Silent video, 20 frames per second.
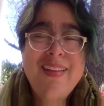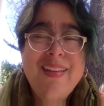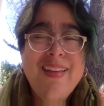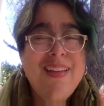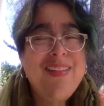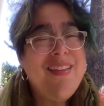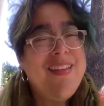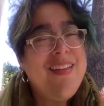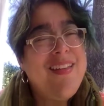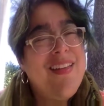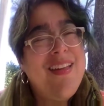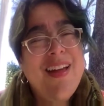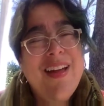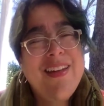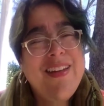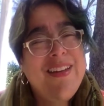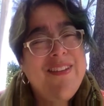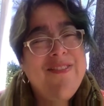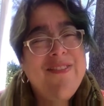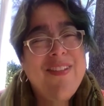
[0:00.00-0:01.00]
That's a
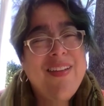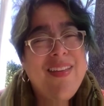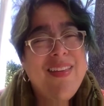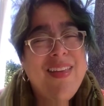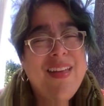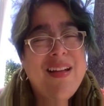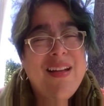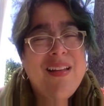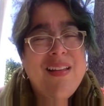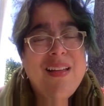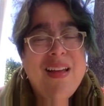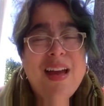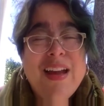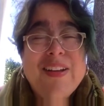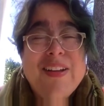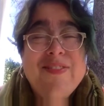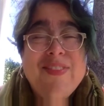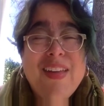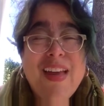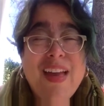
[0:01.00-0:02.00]
lot different than a
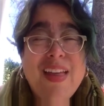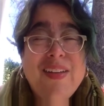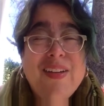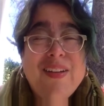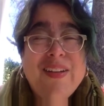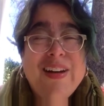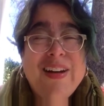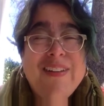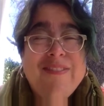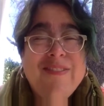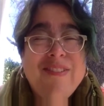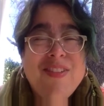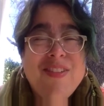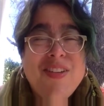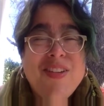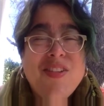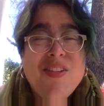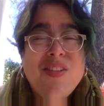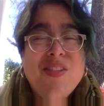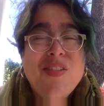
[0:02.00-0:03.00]
lot of the other
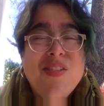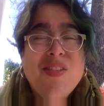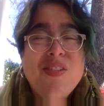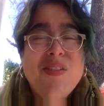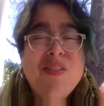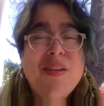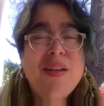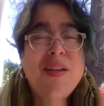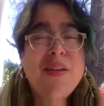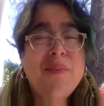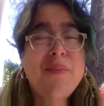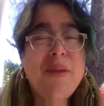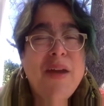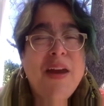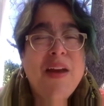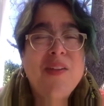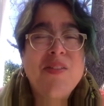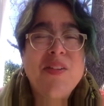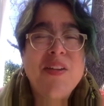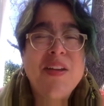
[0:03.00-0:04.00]
conversations you can
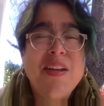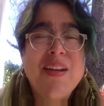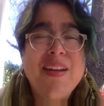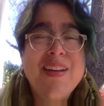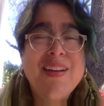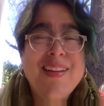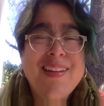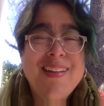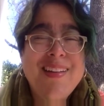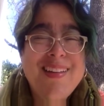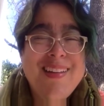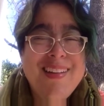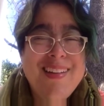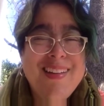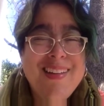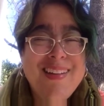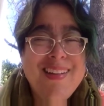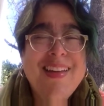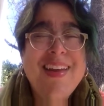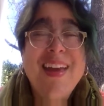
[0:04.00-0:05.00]
imagine.
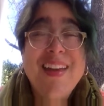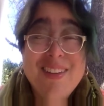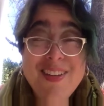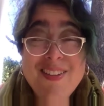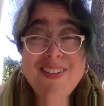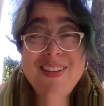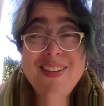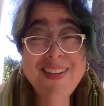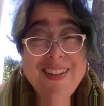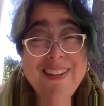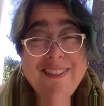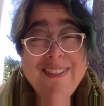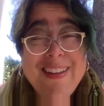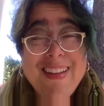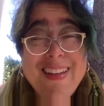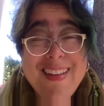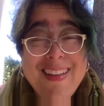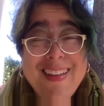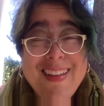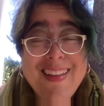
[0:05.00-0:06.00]
And you can do
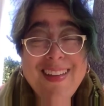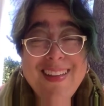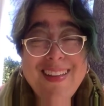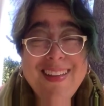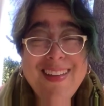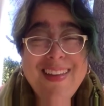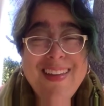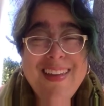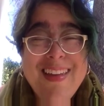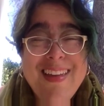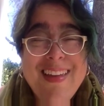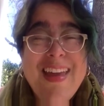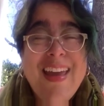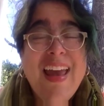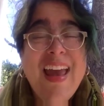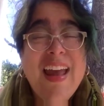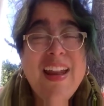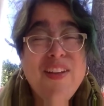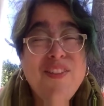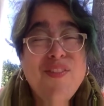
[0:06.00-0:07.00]
it.
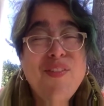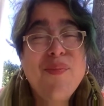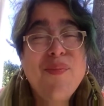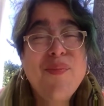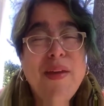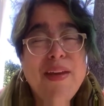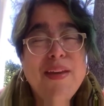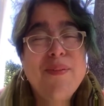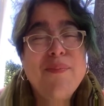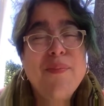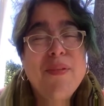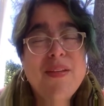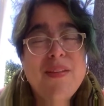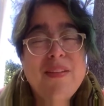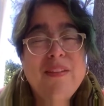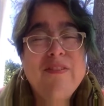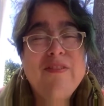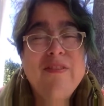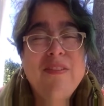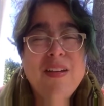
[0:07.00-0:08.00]
And it will make a big
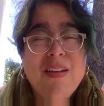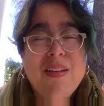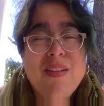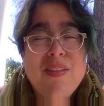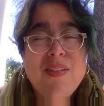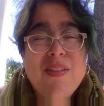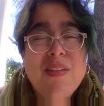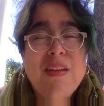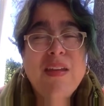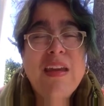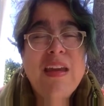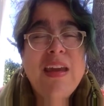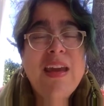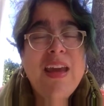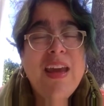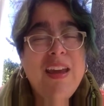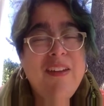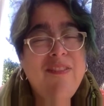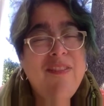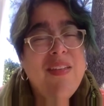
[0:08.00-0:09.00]
difference,
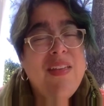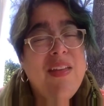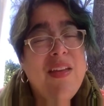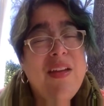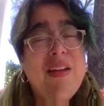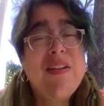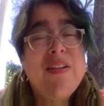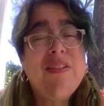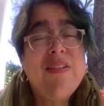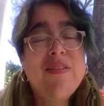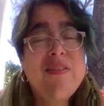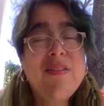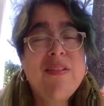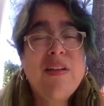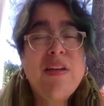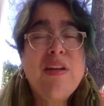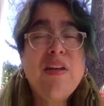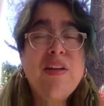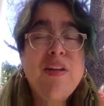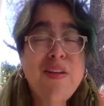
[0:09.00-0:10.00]
even though
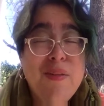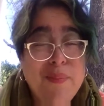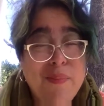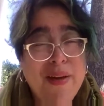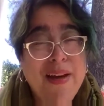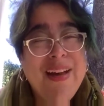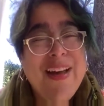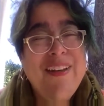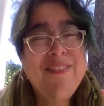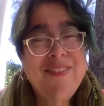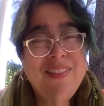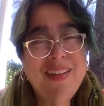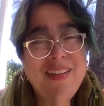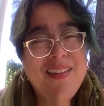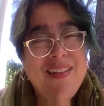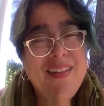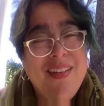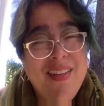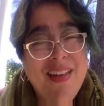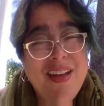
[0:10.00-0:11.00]
you might have to
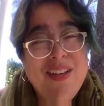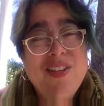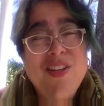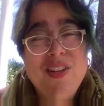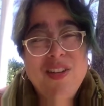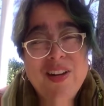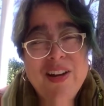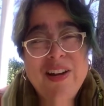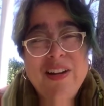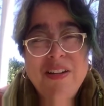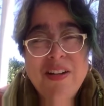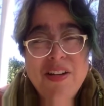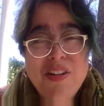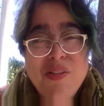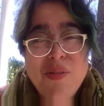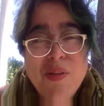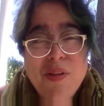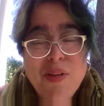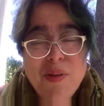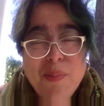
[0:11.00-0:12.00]
collect your
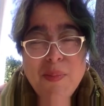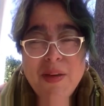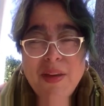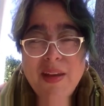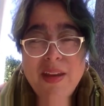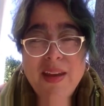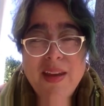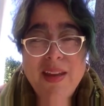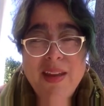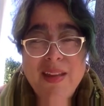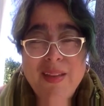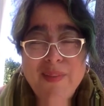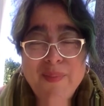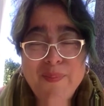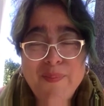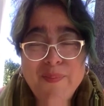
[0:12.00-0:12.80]
courage when you begin.